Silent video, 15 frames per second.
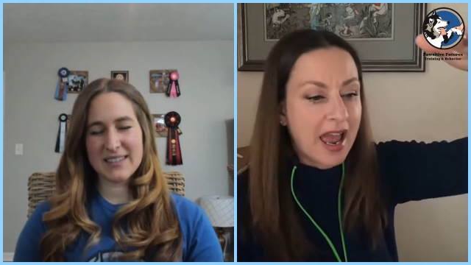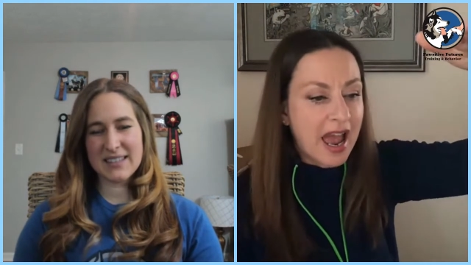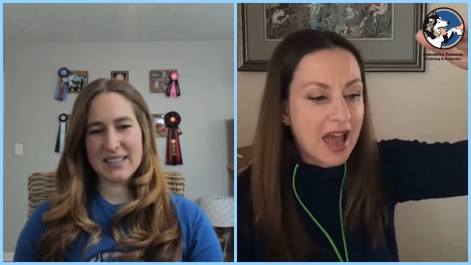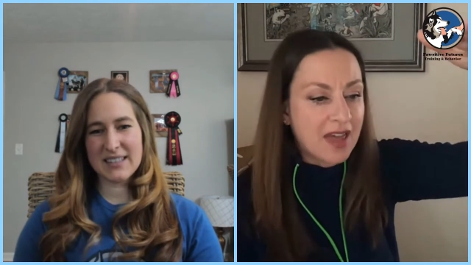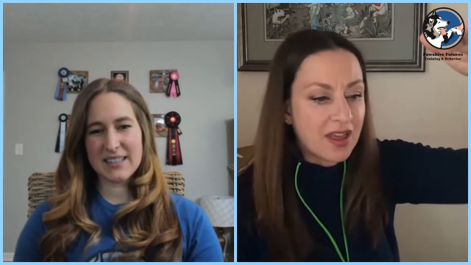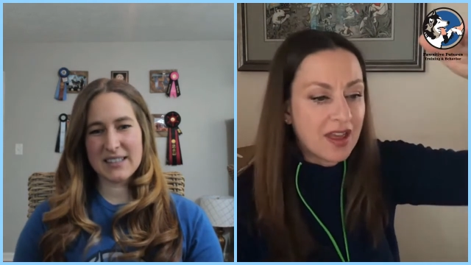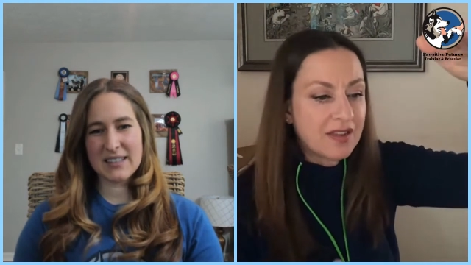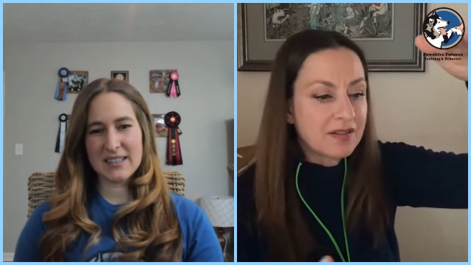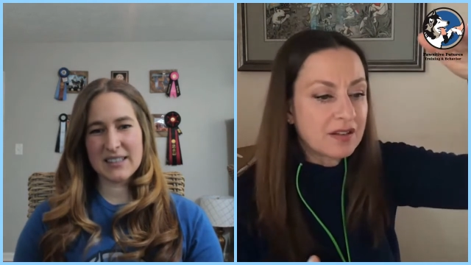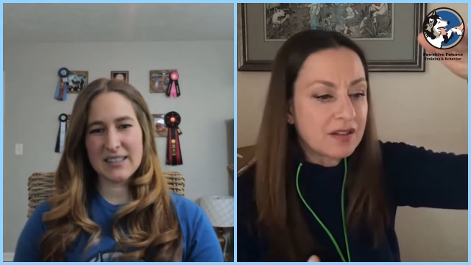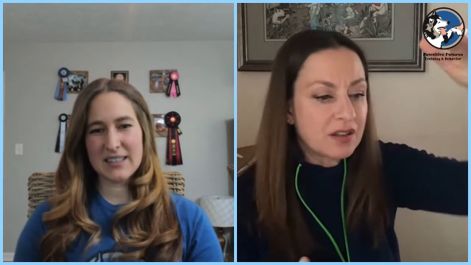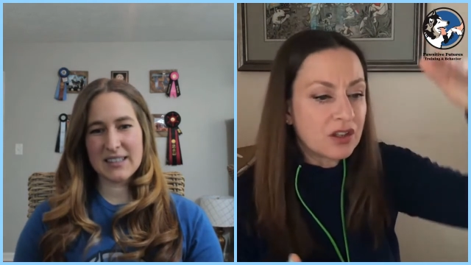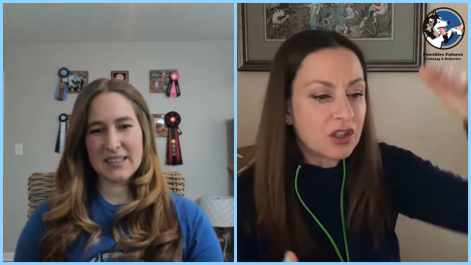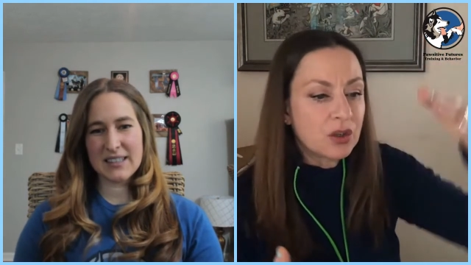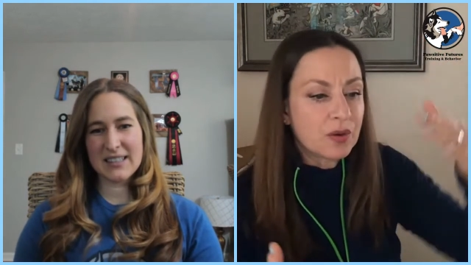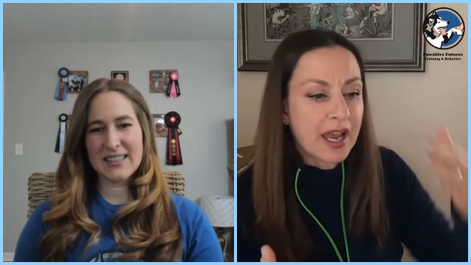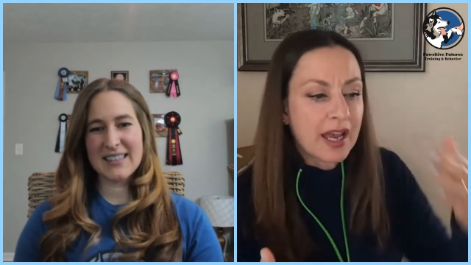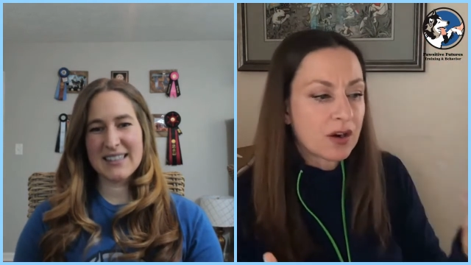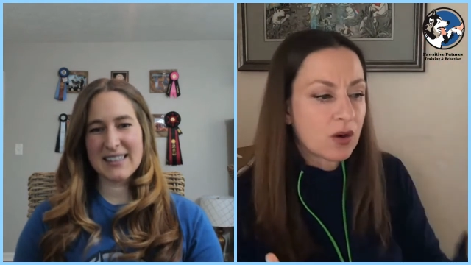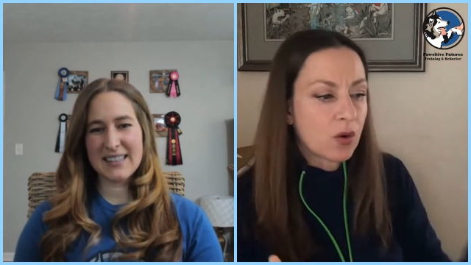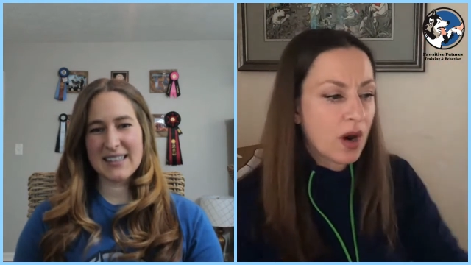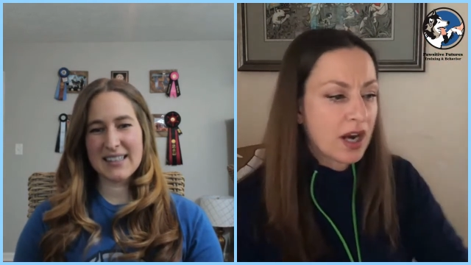Speaker 1: And then you get
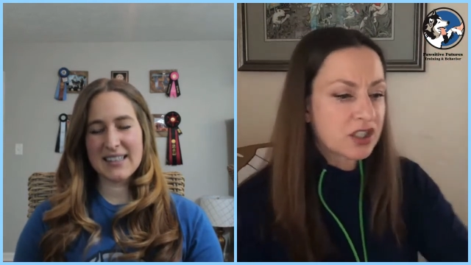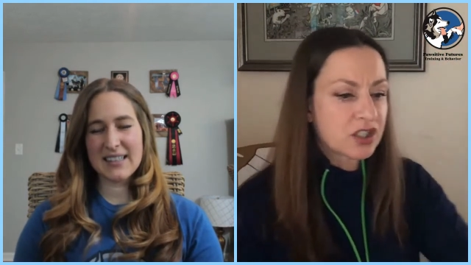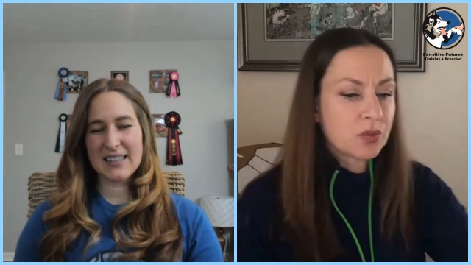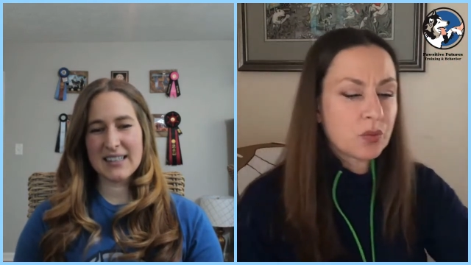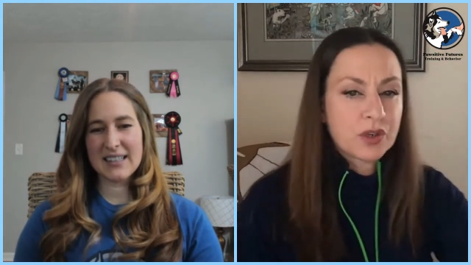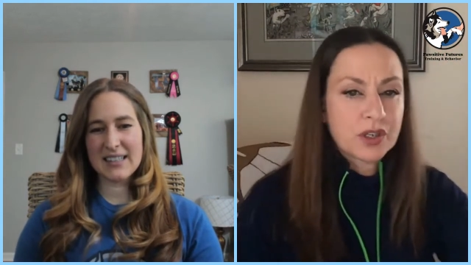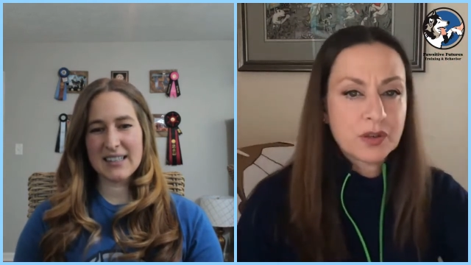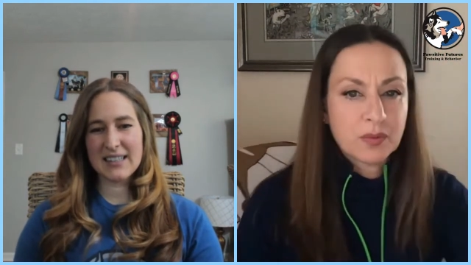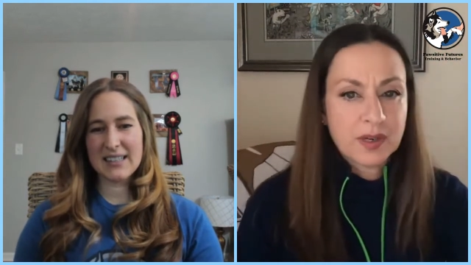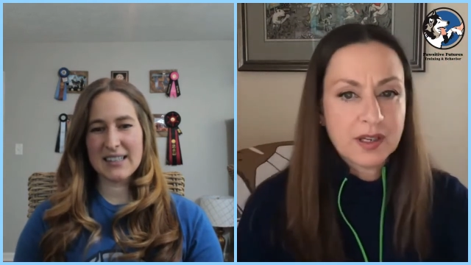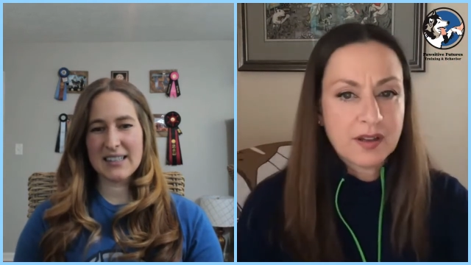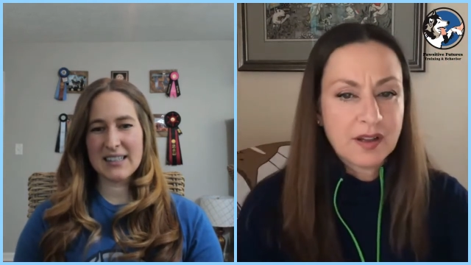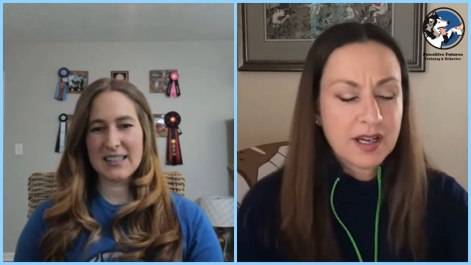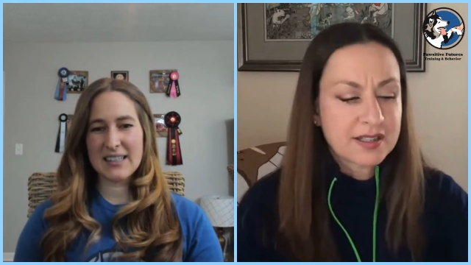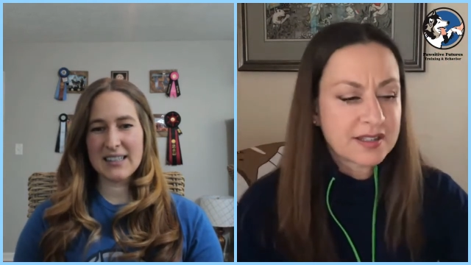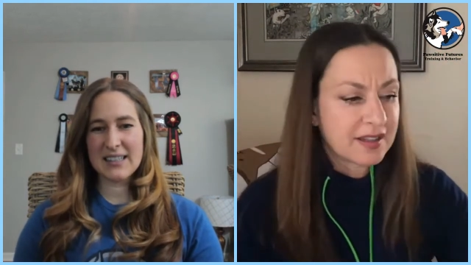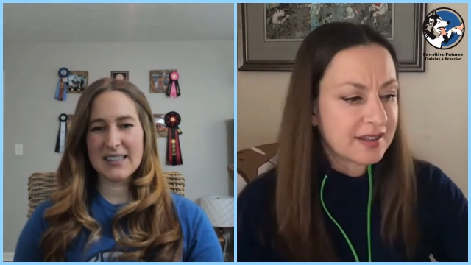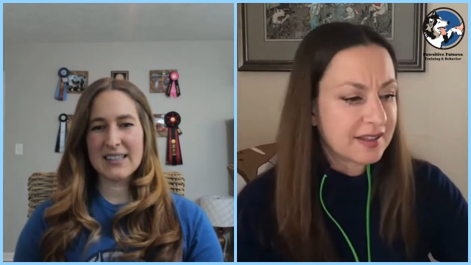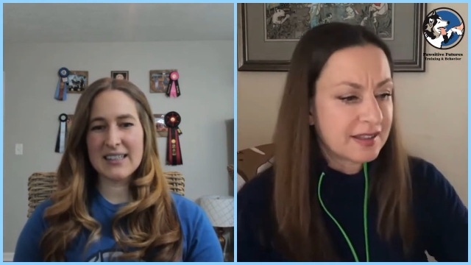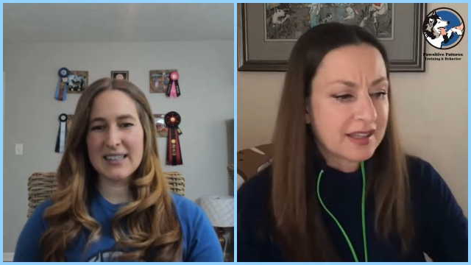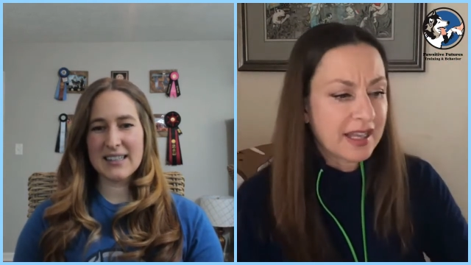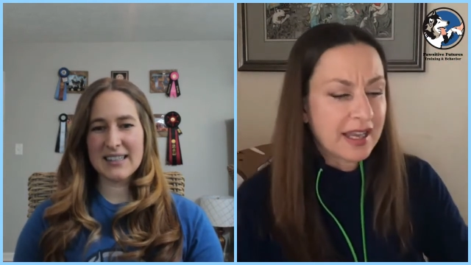a question where you realize that
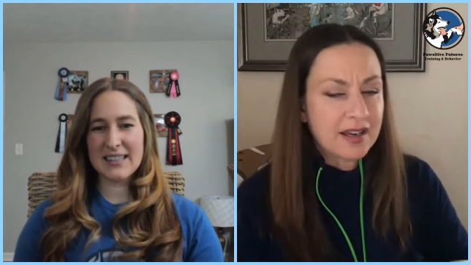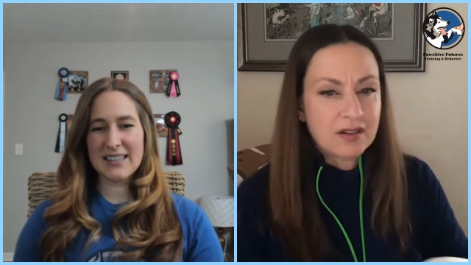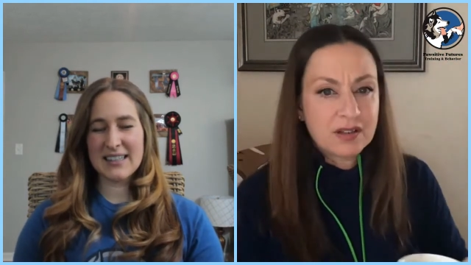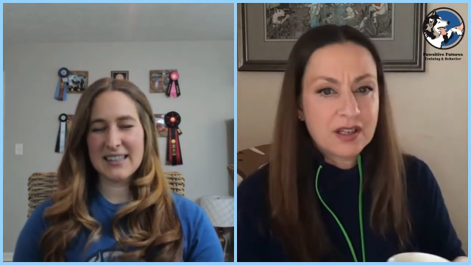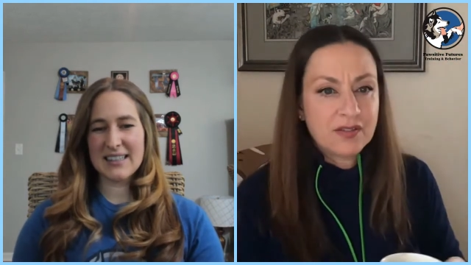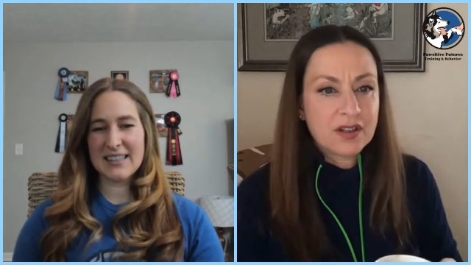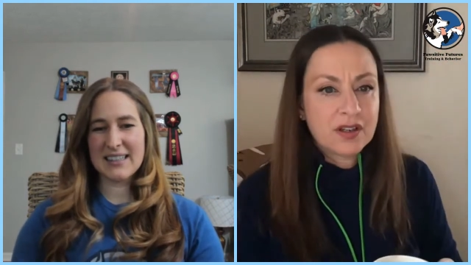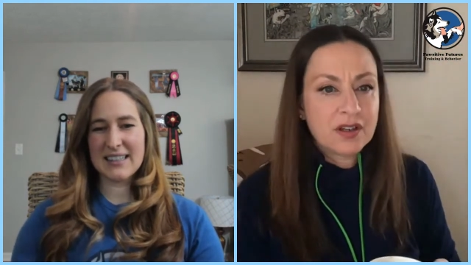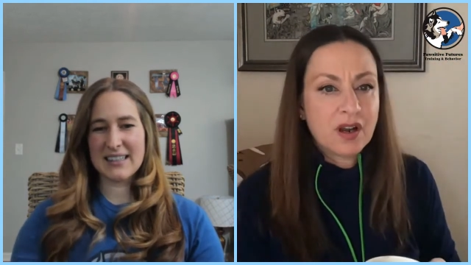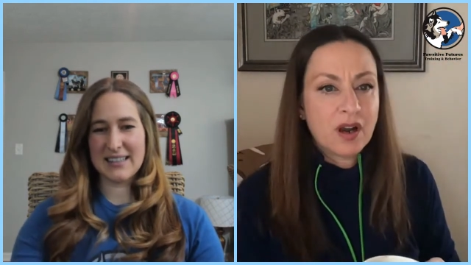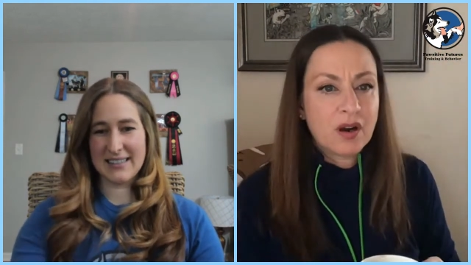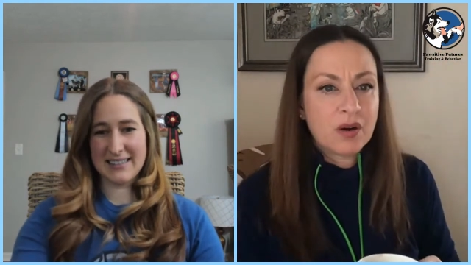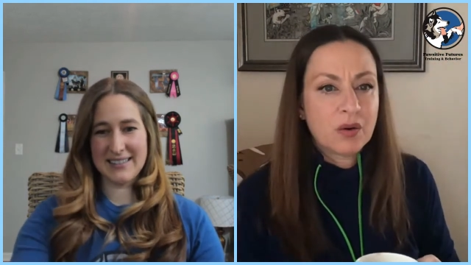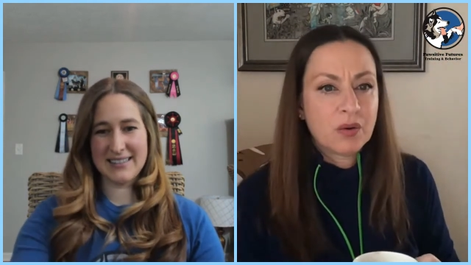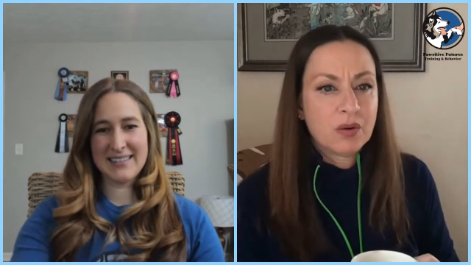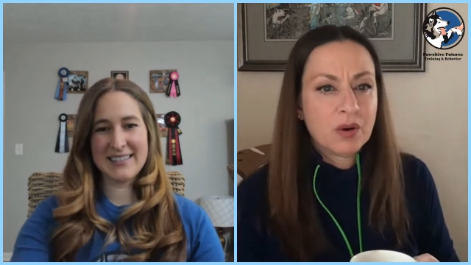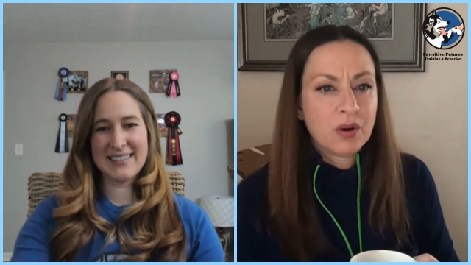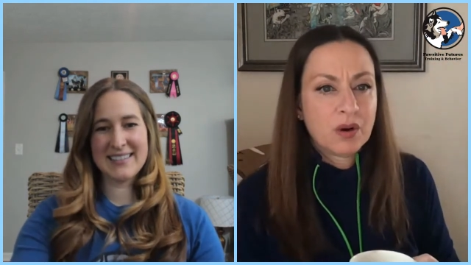they don't even know